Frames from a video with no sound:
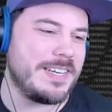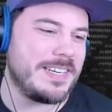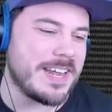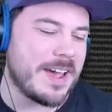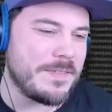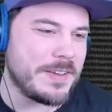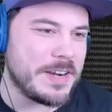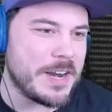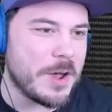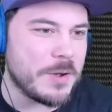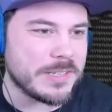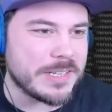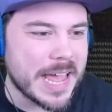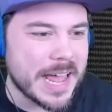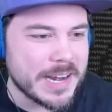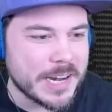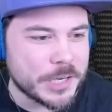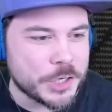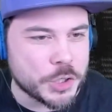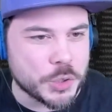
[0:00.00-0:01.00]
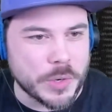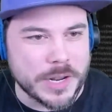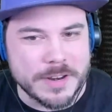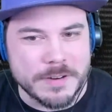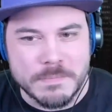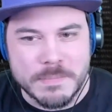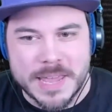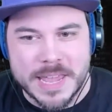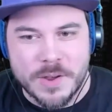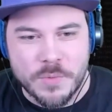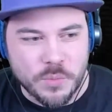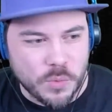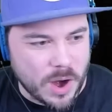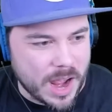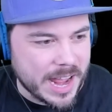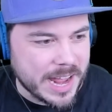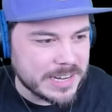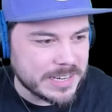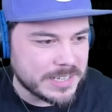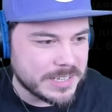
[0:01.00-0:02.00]
Dovey knows how to treat me
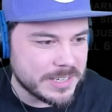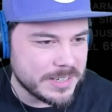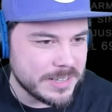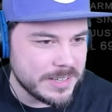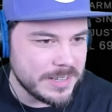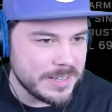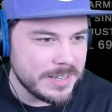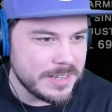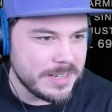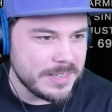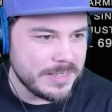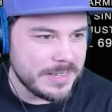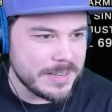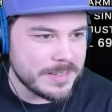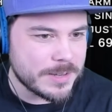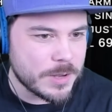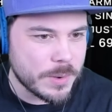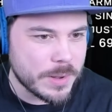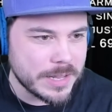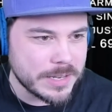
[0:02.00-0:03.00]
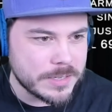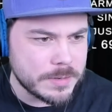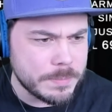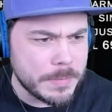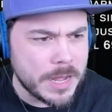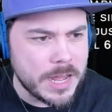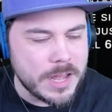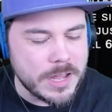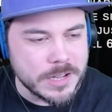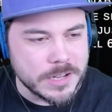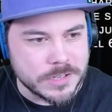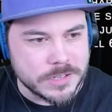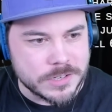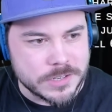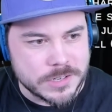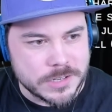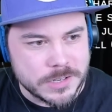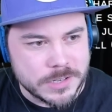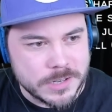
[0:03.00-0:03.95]
right. Let's go get some hugs.